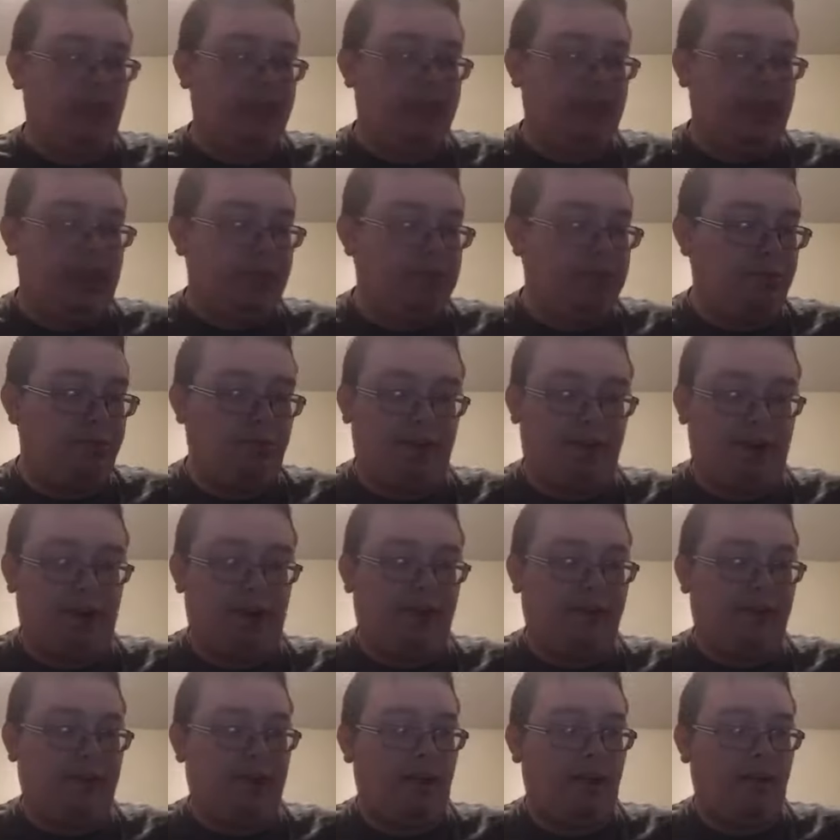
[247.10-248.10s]
need
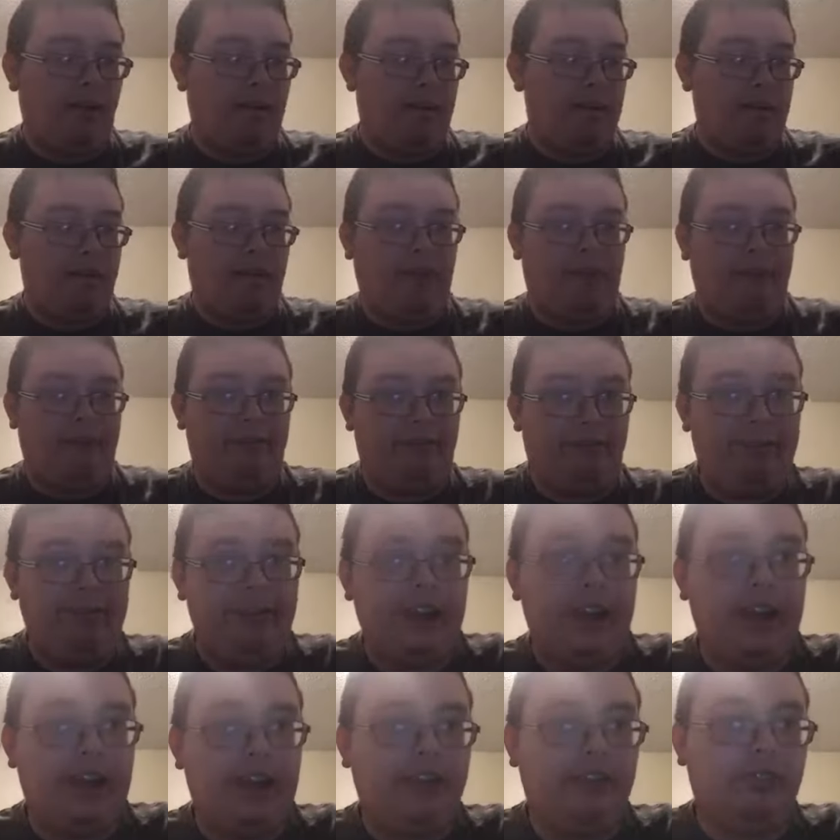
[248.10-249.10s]
prayer, and I'll be praying for you
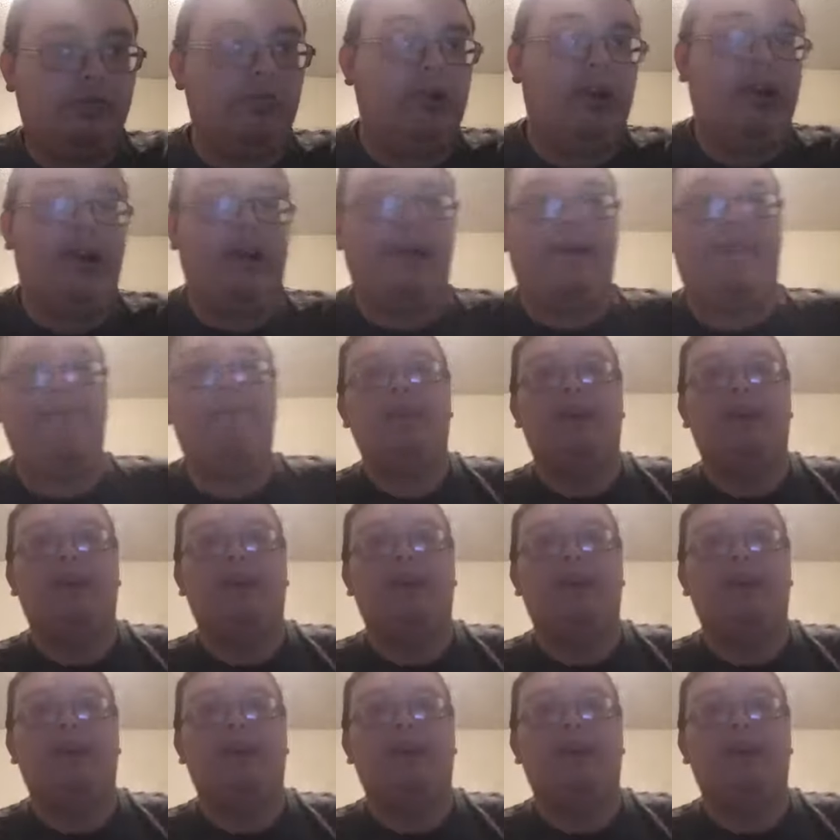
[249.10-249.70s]
guys as well.